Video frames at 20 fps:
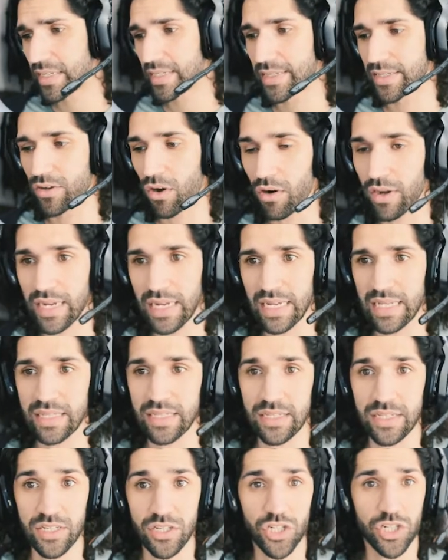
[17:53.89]
not
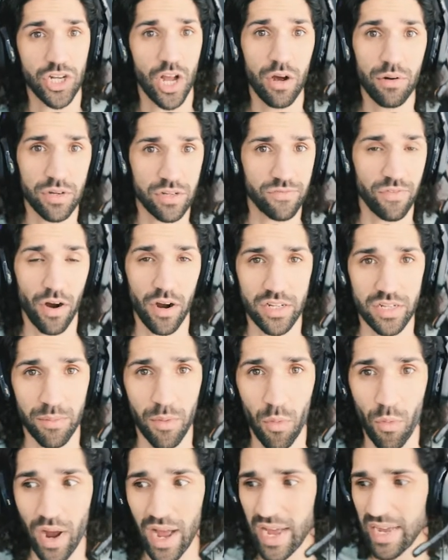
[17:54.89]
in this show as far as I'm
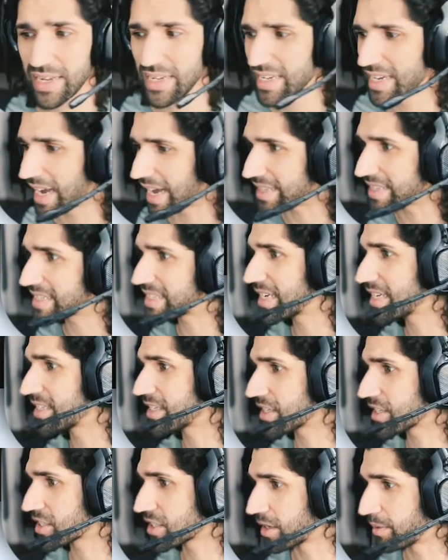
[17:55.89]
aware, and this is
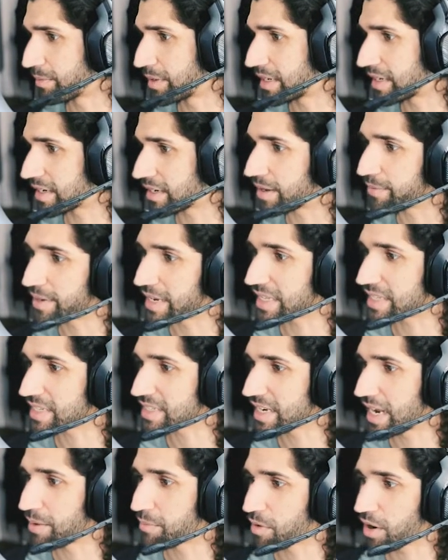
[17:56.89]
to summon, let me get this
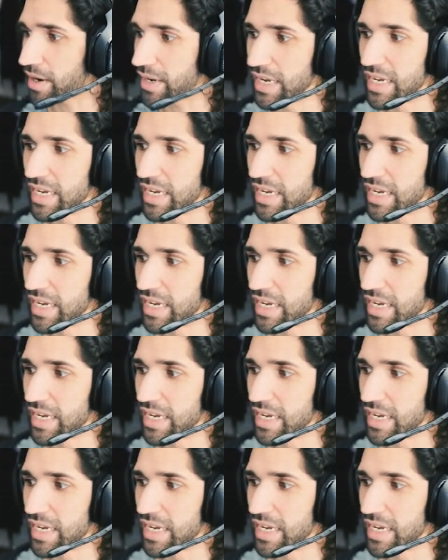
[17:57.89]
name right,